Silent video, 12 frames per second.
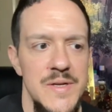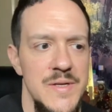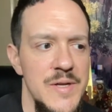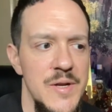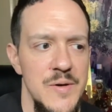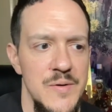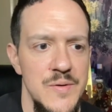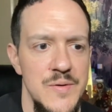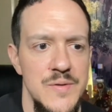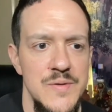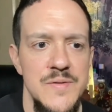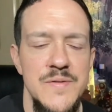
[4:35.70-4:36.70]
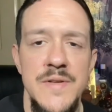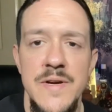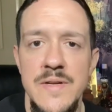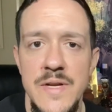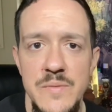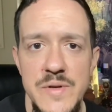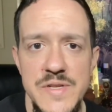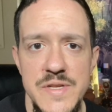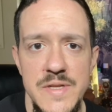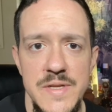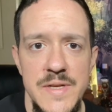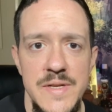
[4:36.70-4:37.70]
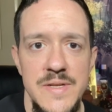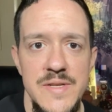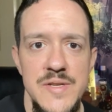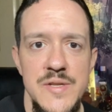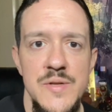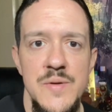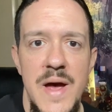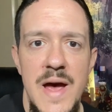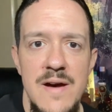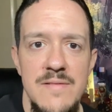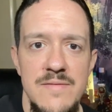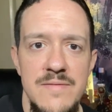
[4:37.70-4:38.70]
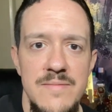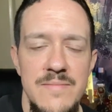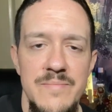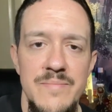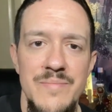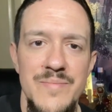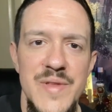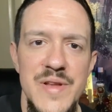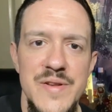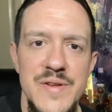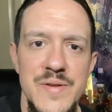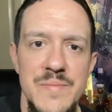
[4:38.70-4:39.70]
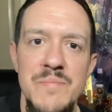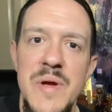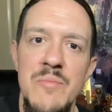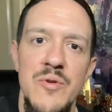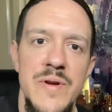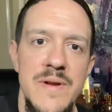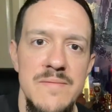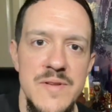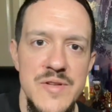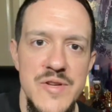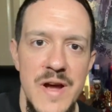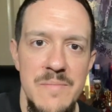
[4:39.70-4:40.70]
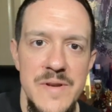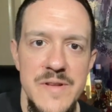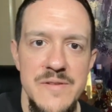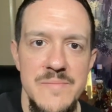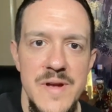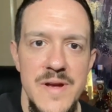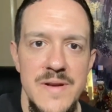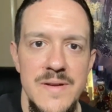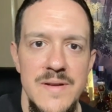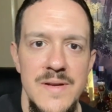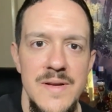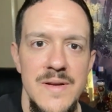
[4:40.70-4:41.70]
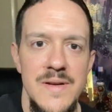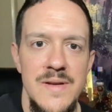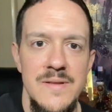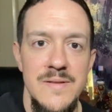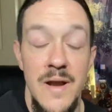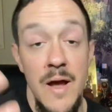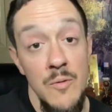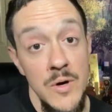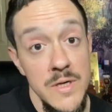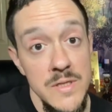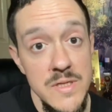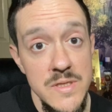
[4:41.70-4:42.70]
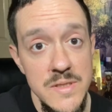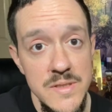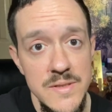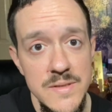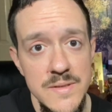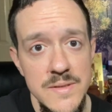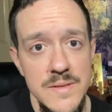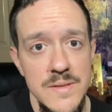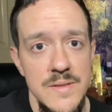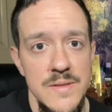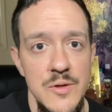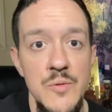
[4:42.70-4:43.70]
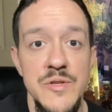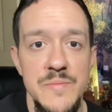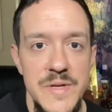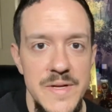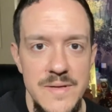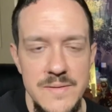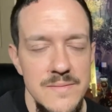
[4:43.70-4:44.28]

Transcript: you know fairly recently to have this memory of this Japanese man that I was, who was me,